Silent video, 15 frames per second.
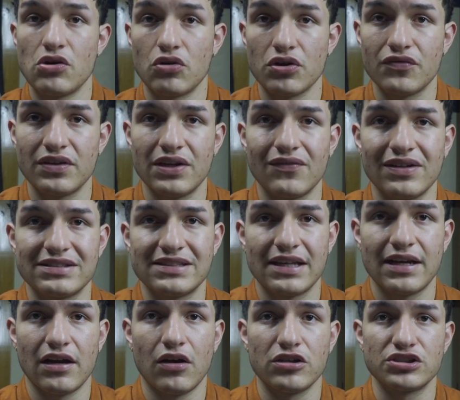or even if I stayed
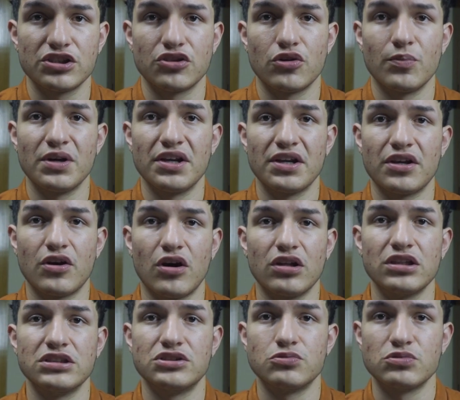at Austin Community College,